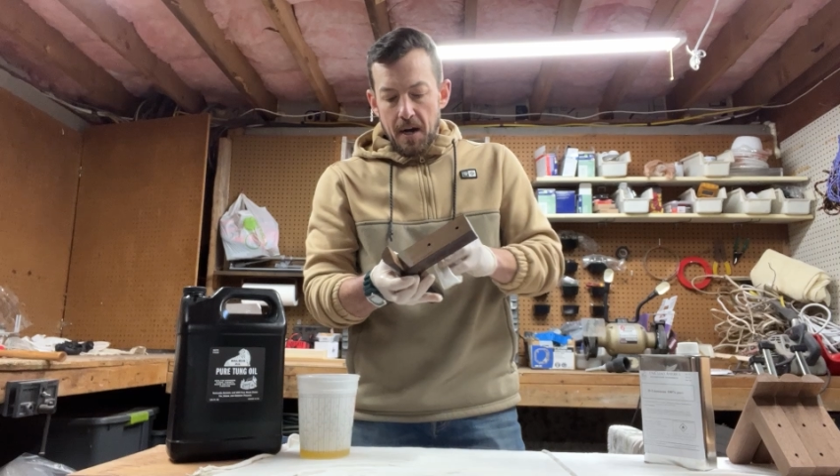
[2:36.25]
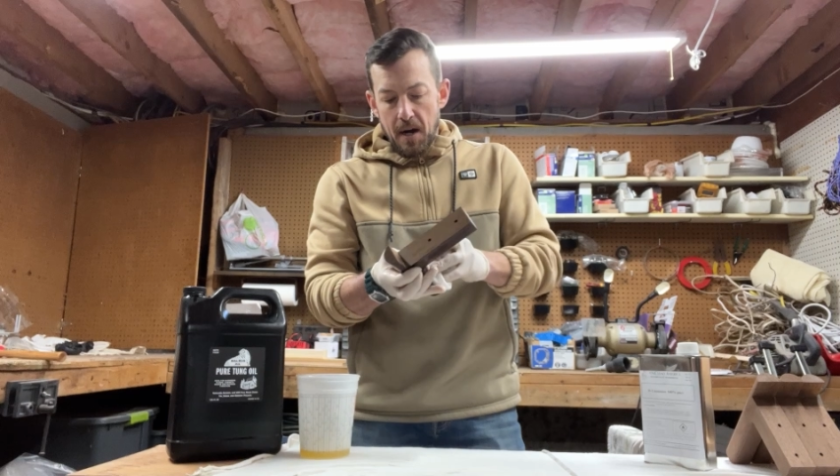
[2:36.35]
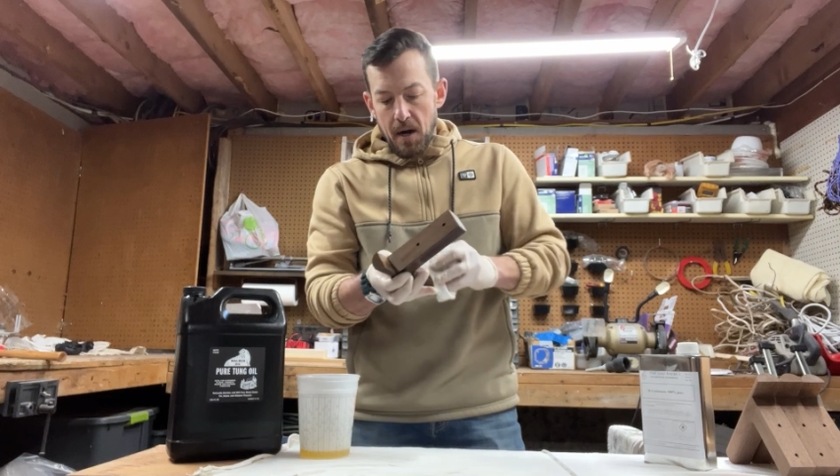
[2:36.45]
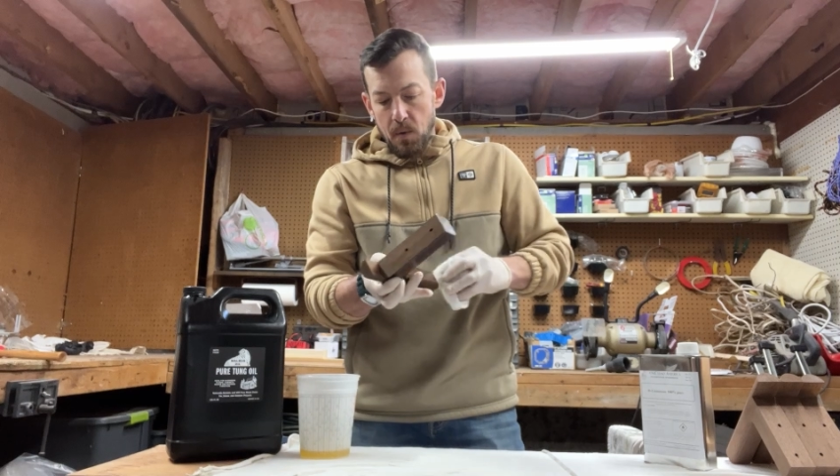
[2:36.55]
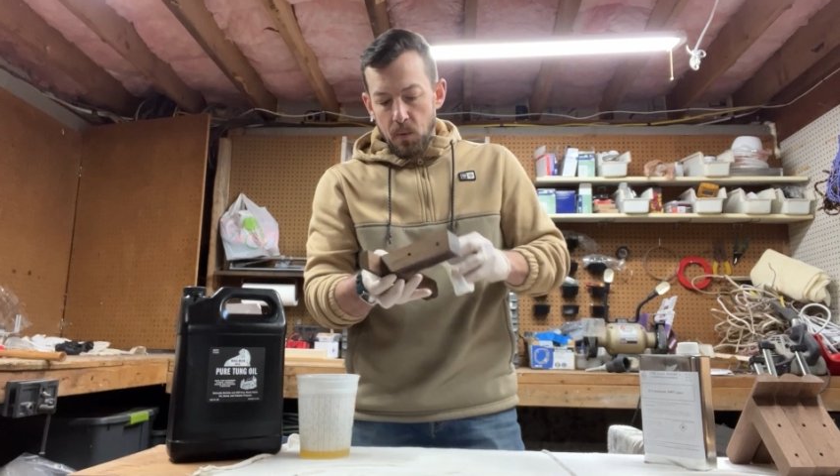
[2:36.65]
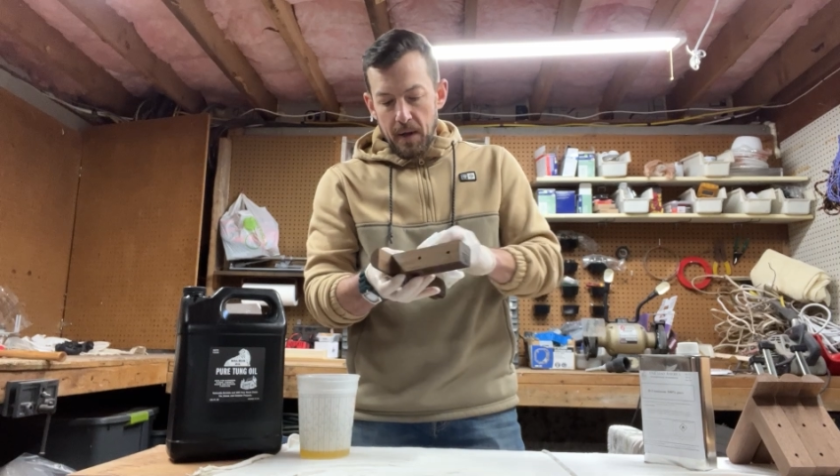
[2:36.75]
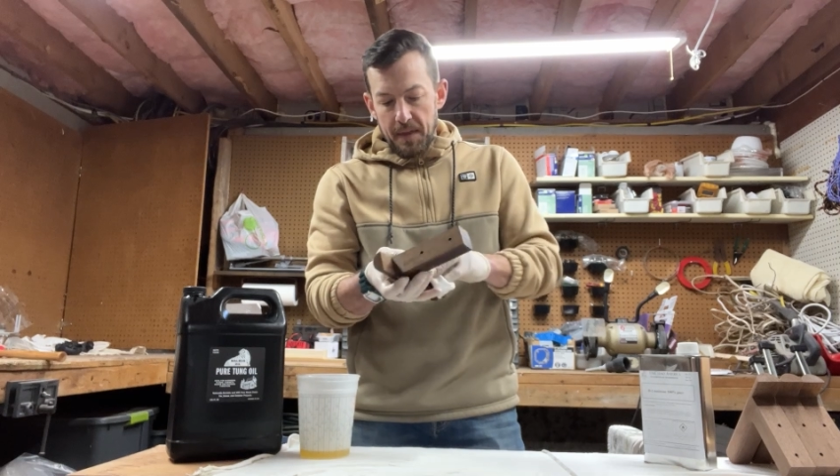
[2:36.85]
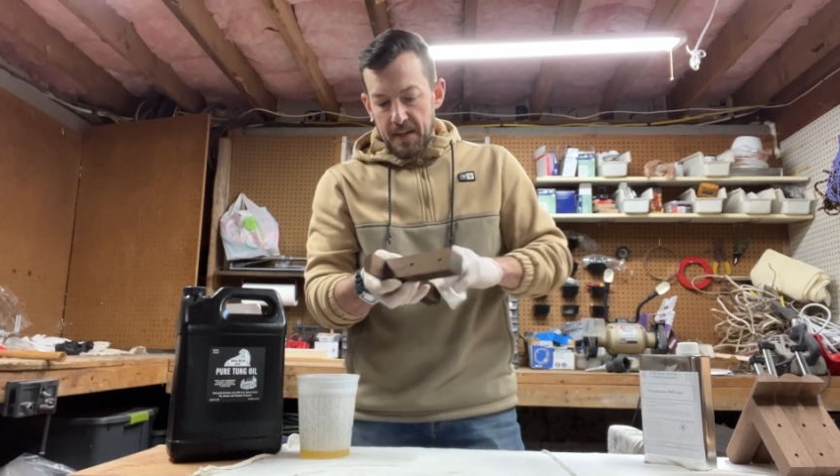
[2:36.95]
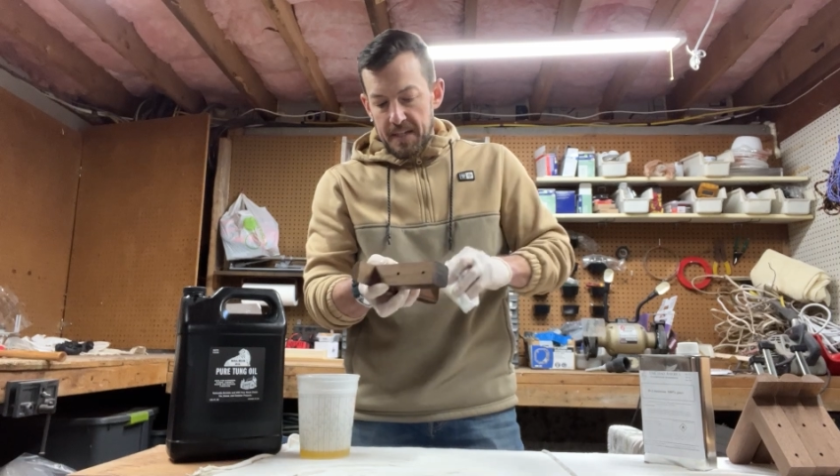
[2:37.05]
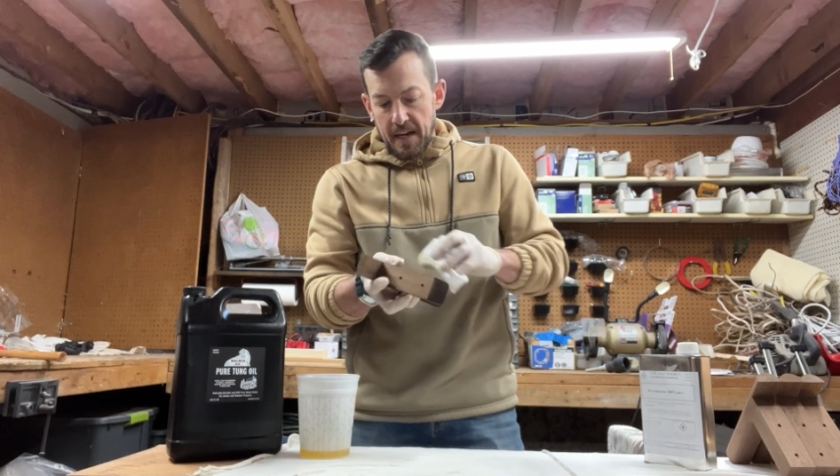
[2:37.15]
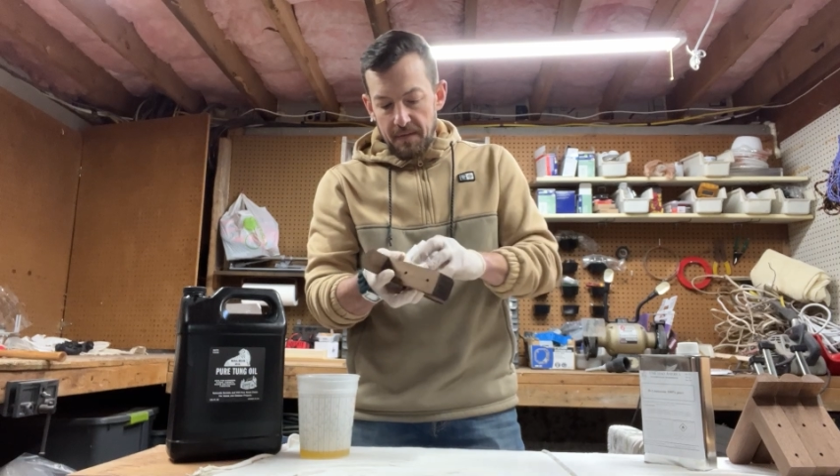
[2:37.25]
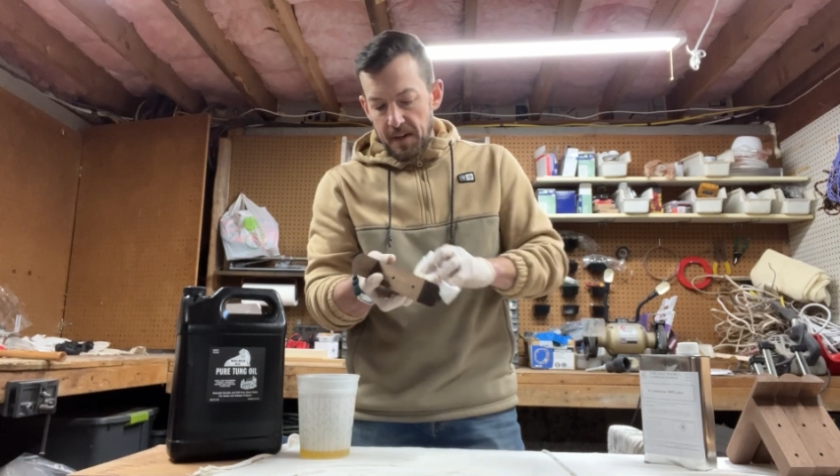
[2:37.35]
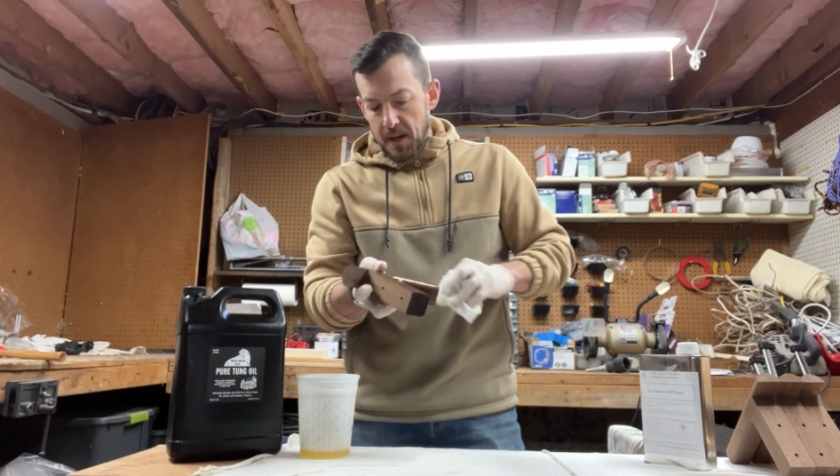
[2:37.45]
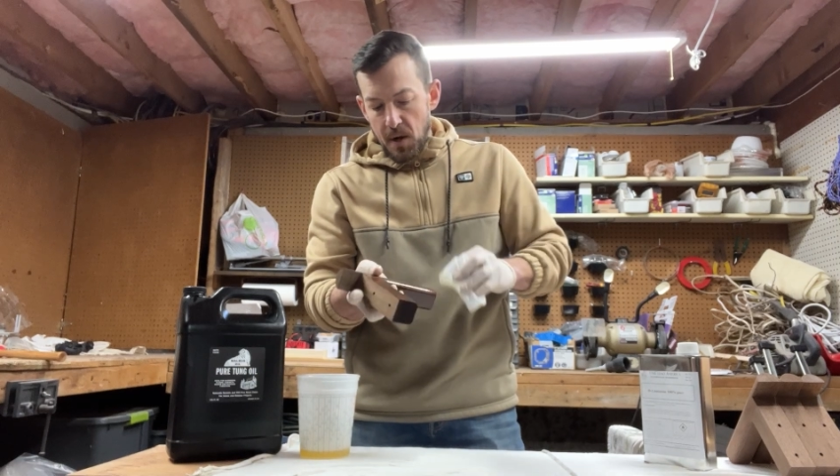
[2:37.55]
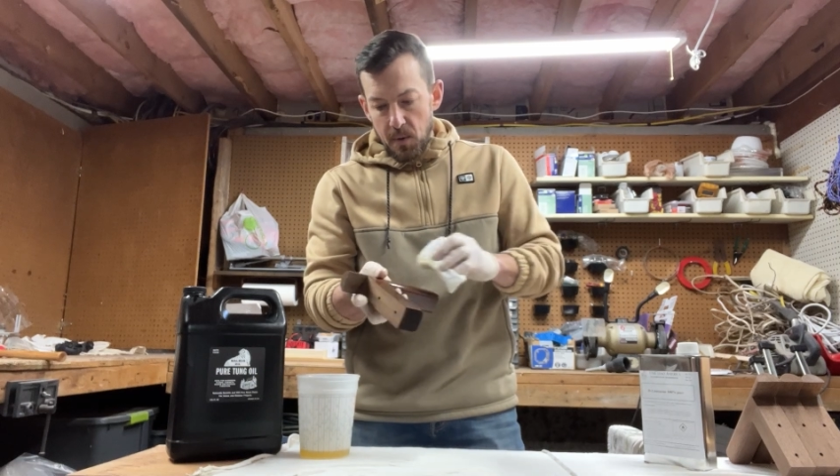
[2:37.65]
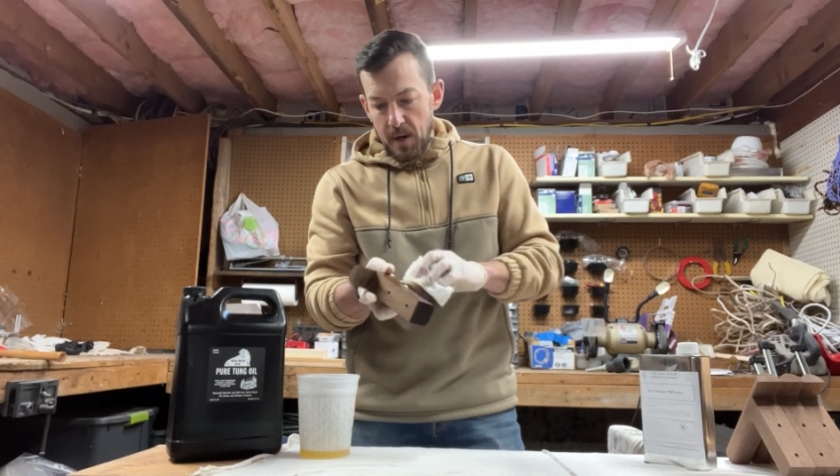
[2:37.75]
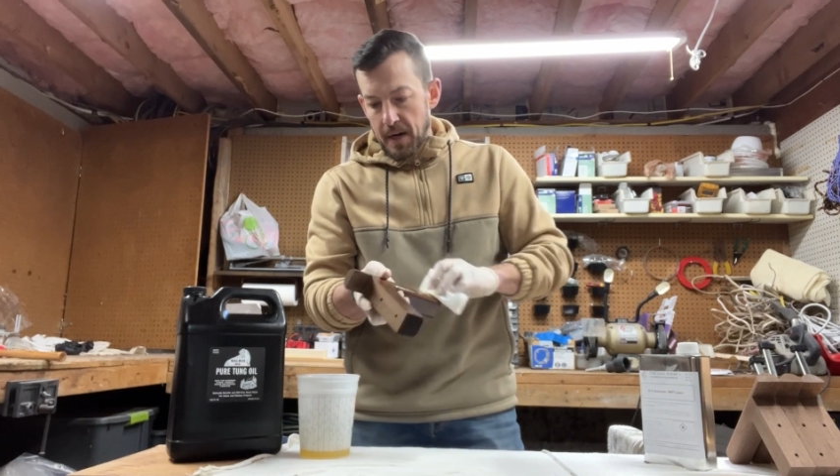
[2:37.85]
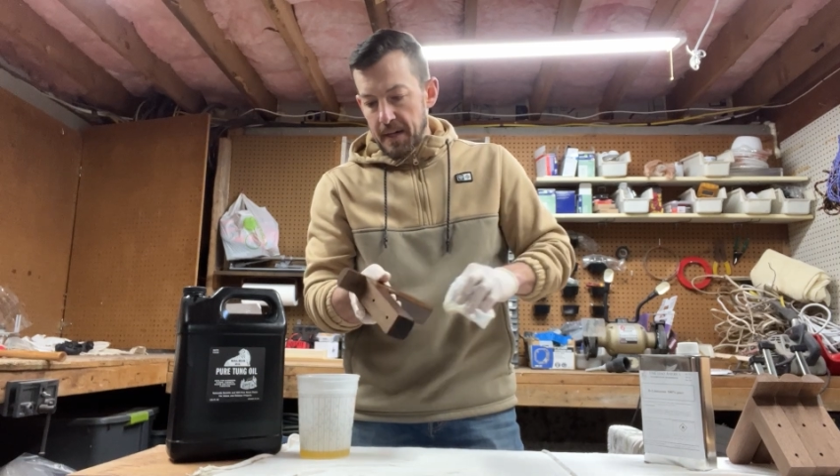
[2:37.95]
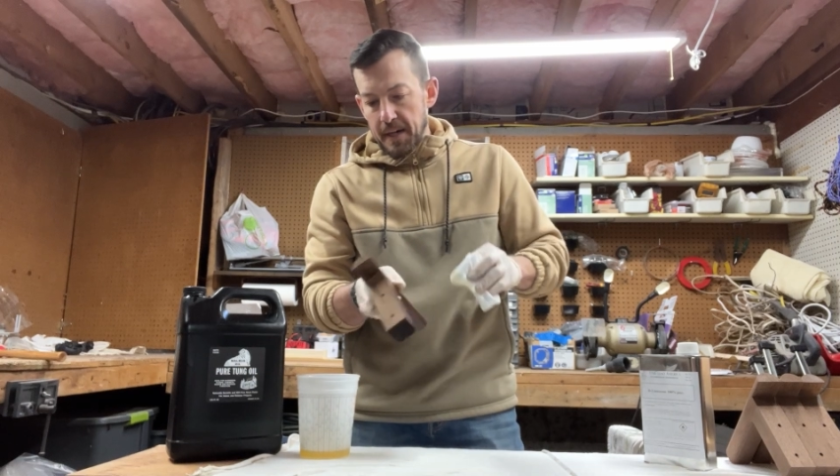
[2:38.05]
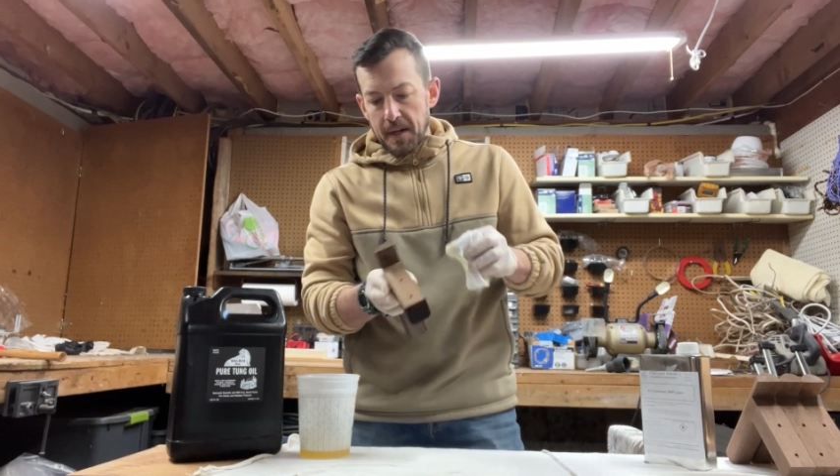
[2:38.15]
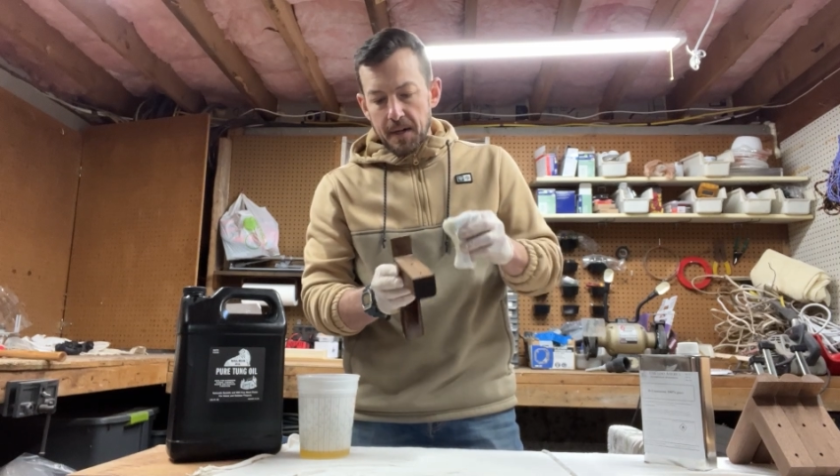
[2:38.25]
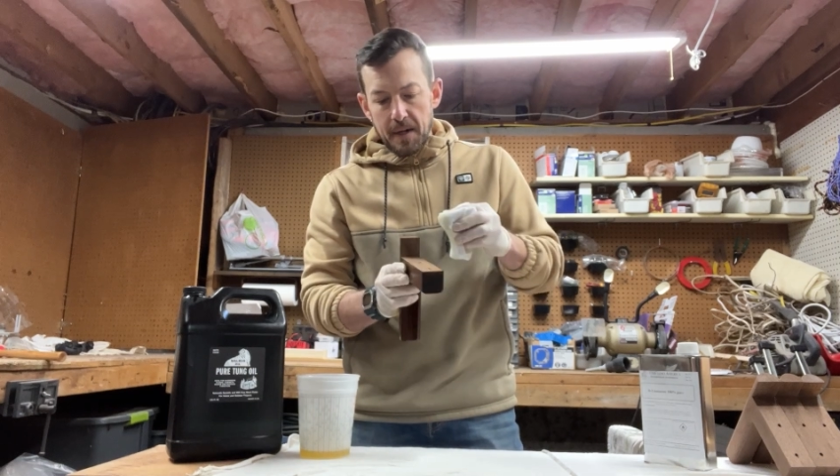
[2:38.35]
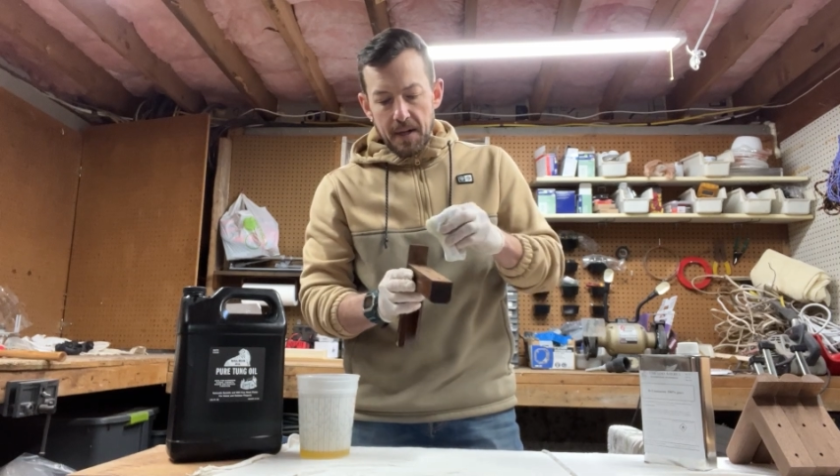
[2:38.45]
with this heavy coat on here,